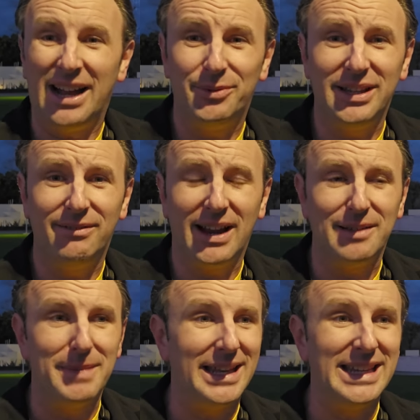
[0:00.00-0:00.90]
I'd really
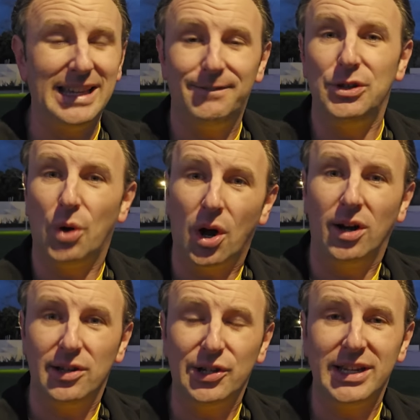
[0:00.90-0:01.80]
recommend, if you
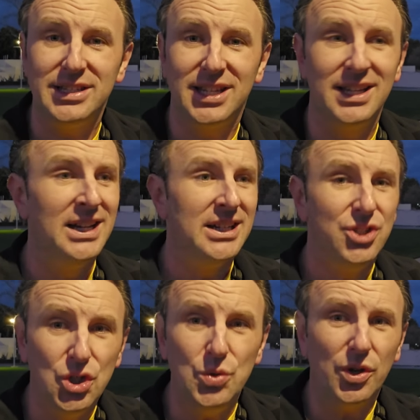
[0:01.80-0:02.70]
are looking to
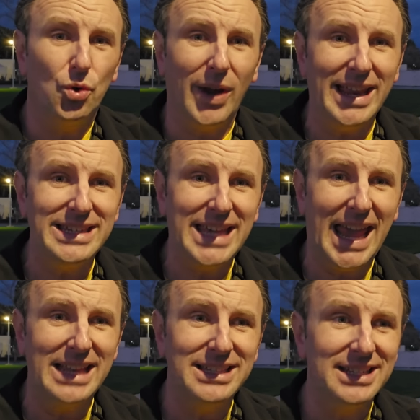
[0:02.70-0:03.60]
do the Grand
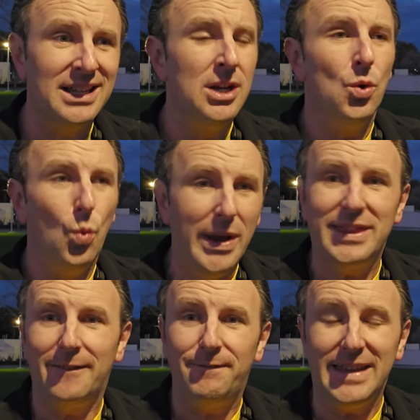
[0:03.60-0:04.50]
Canyon with
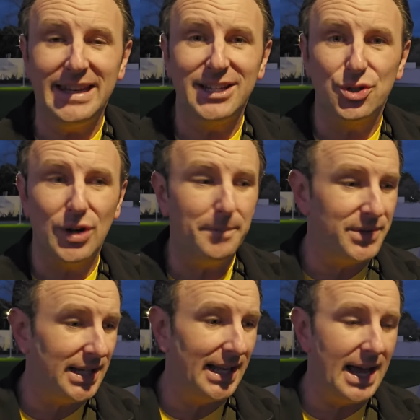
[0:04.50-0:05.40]
a Phoenix trip,
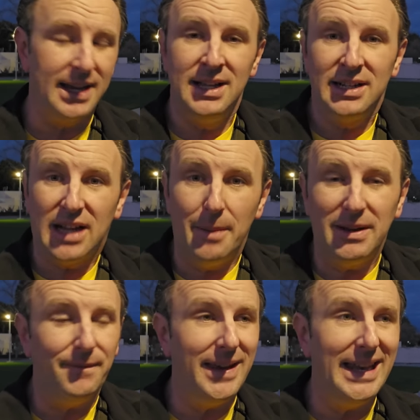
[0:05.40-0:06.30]
to like come
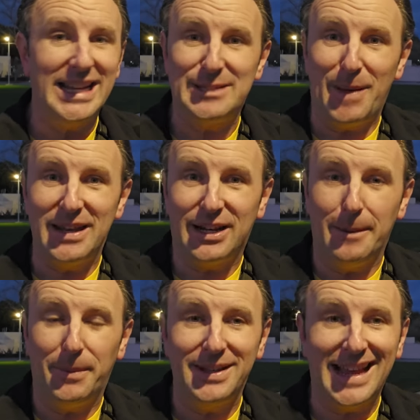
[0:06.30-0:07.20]
to Phoenix, spend a
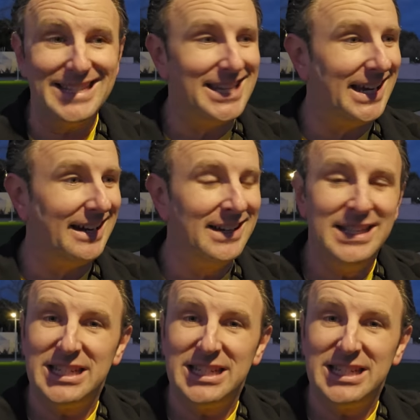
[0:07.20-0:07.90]
couple nights here,